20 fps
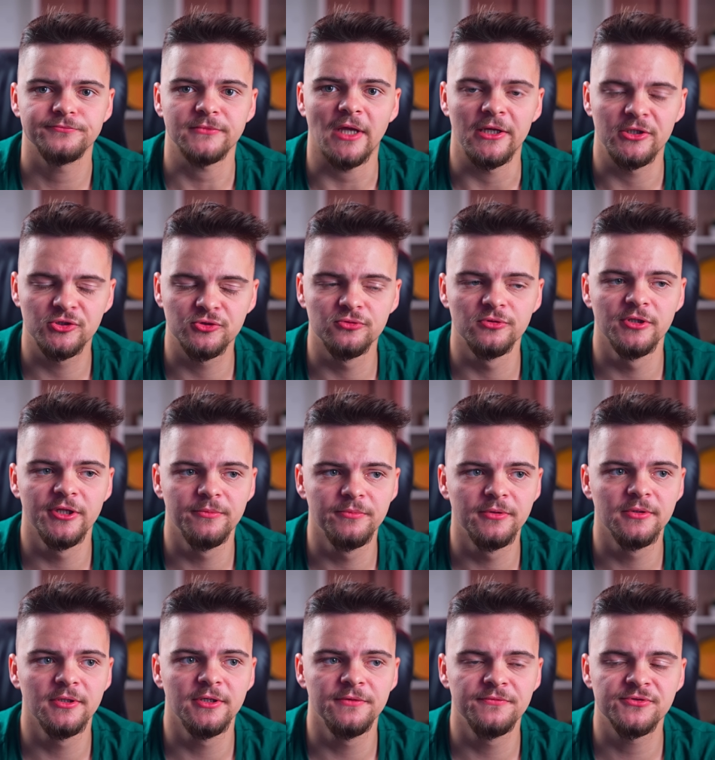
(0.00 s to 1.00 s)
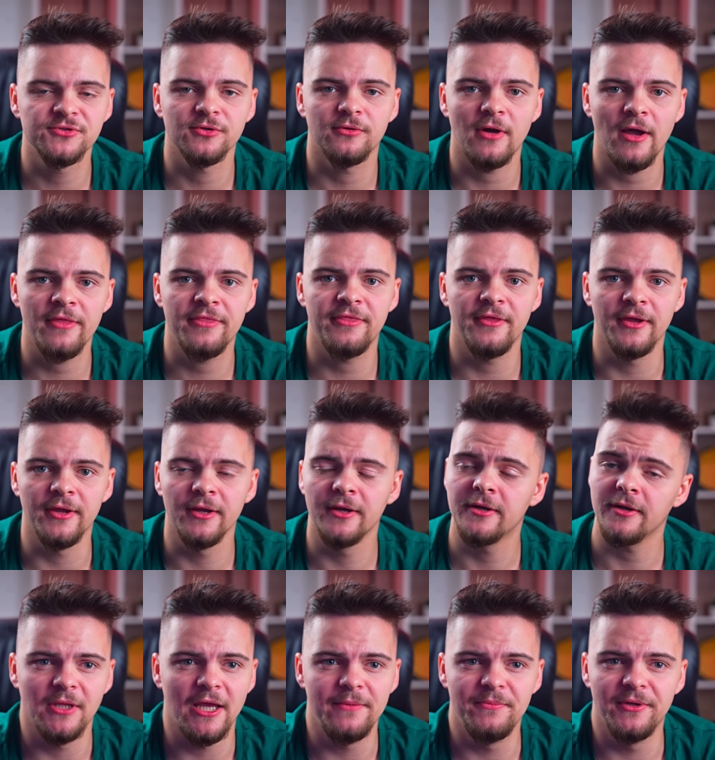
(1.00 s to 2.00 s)
I truly believe so. I
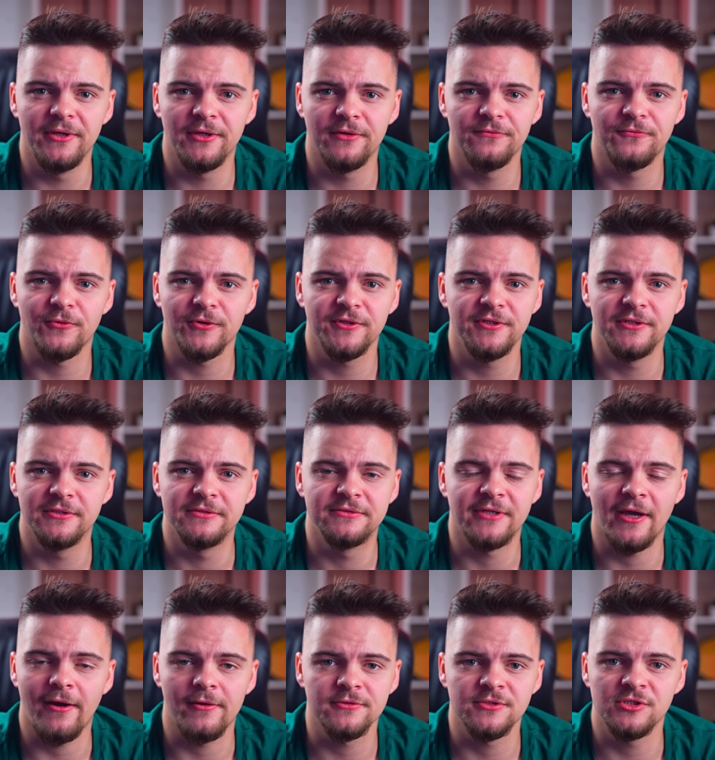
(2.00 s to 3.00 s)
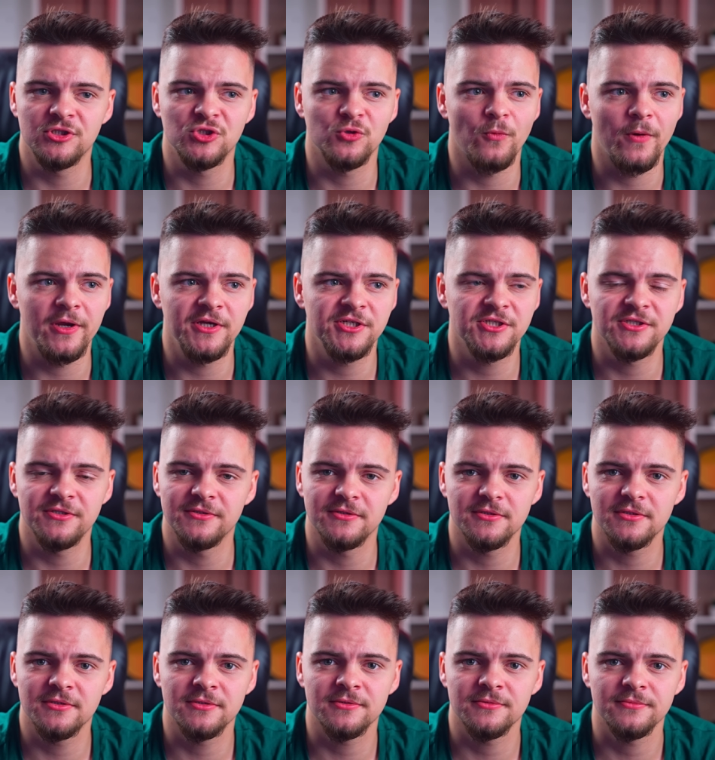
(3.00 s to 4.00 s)
think blaming him for the entire situation
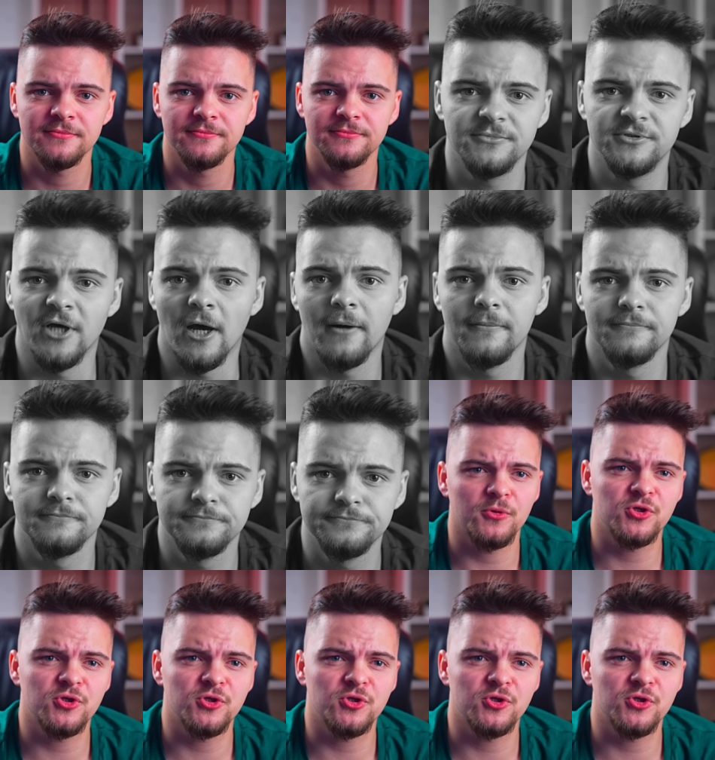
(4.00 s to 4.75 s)
is dumb.